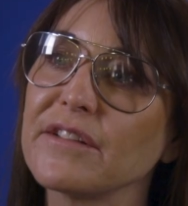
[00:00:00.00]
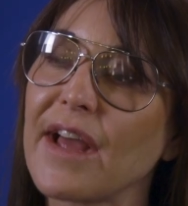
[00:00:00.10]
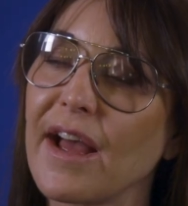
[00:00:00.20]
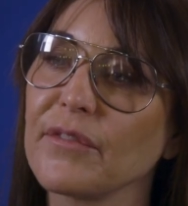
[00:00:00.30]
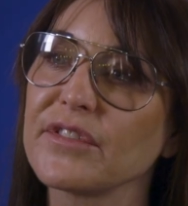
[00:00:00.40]
To
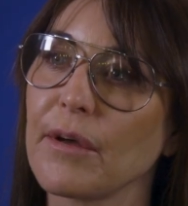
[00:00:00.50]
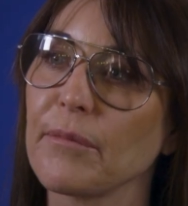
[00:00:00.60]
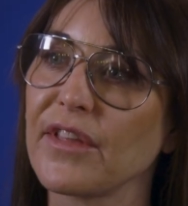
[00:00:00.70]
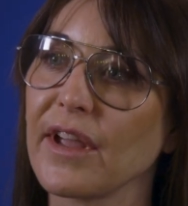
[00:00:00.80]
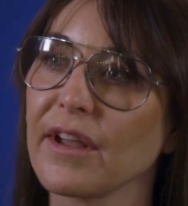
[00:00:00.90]
have
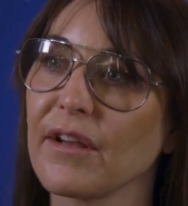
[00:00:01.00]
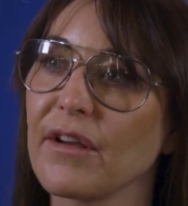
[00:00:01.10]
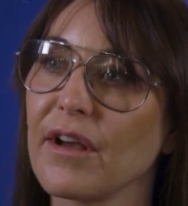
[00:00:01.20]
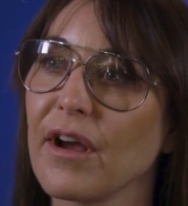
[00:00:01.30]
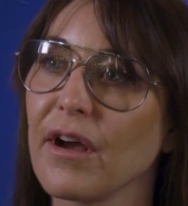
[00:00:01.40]
something
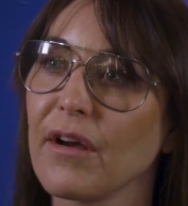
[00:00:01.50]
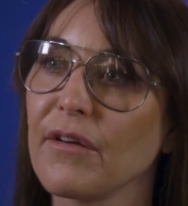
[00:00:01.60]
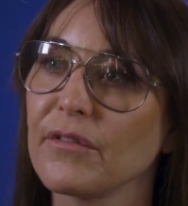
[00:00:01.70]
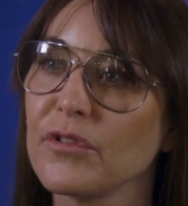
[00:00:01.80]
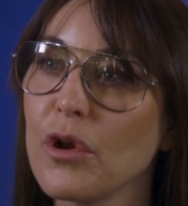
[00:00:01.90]

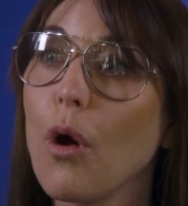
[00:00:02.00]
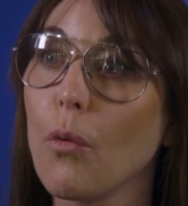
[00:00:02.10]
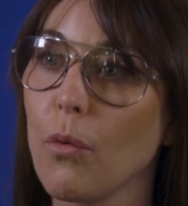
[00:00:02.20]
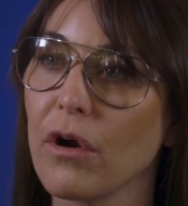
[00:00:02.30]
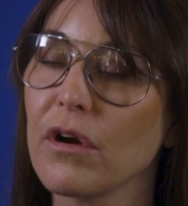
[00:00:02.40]
not
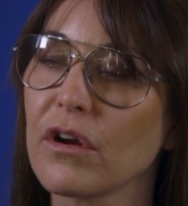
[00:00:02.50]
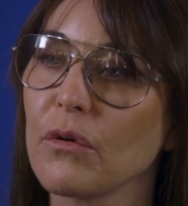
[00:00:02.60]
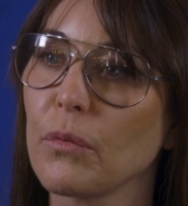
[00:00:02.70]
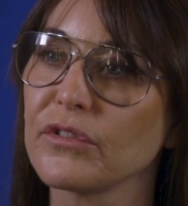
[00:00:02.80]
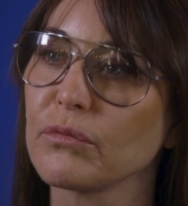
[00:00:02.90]

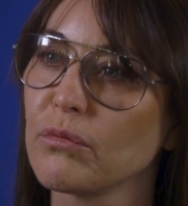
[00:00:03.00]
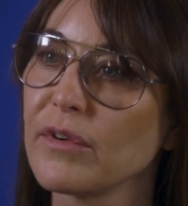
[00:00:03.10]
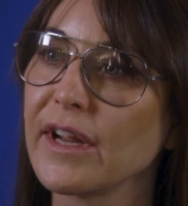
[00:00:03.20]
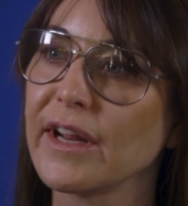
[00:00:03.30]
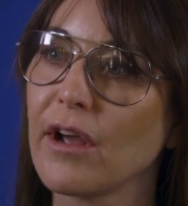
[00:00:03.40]
work was
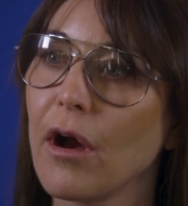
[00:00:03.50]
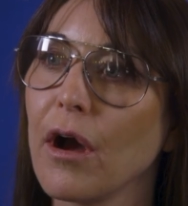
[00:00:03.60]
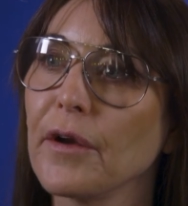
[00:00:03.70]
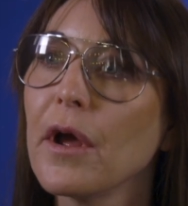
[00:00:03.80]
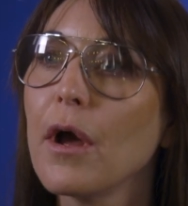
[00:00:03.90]
really
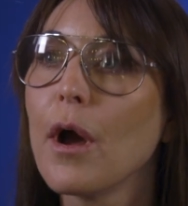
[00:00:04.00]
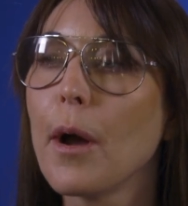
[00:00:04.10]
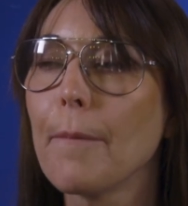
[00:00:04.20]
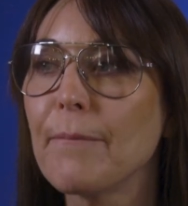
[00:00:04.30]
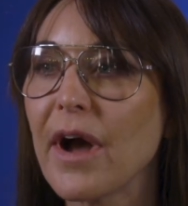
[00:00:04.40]
hard,
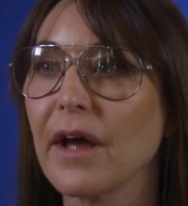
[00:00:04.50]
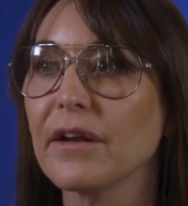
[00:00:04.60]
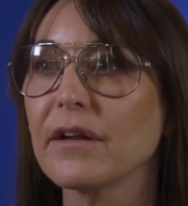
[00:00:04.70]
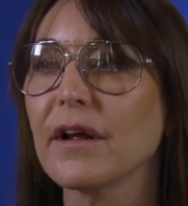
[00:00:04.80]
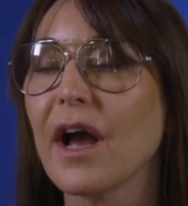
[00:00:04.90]

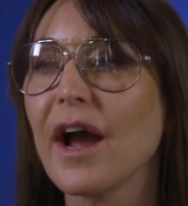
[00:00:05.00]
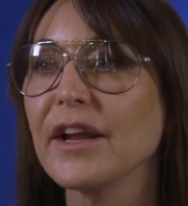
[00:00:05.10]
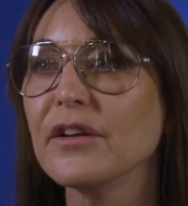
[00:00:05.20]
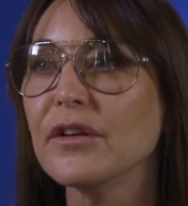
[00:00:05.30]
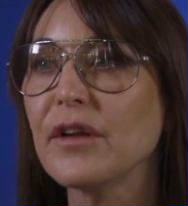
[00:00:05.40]
but
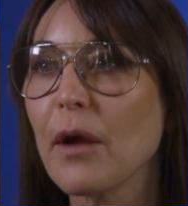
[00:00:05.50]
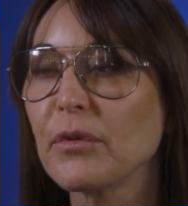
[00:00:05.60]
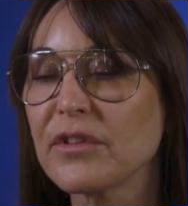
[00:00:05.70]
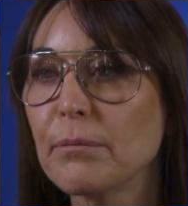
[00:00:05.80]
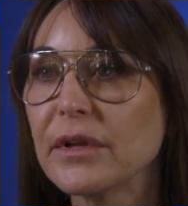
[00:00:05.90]
I
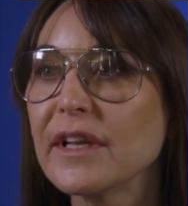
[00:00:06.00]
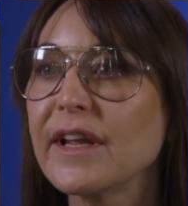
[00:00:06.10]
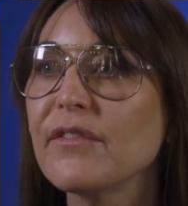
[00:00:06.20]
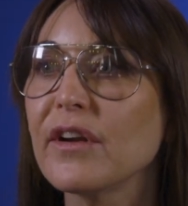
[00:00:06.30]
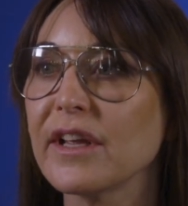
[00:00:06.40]
was a
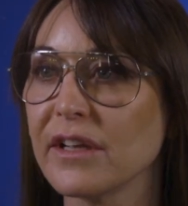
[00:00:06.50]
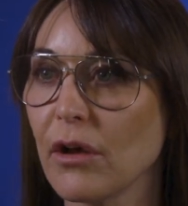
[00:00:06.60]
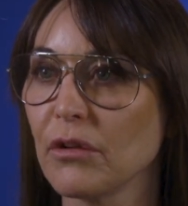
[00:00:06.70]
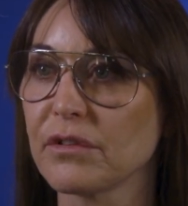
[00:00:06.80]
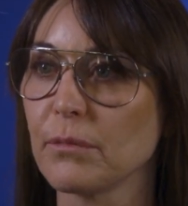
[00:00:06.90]
believer in the
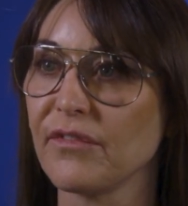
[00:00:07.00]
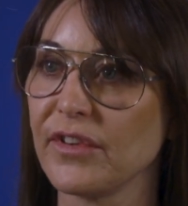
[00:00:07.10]
ultimate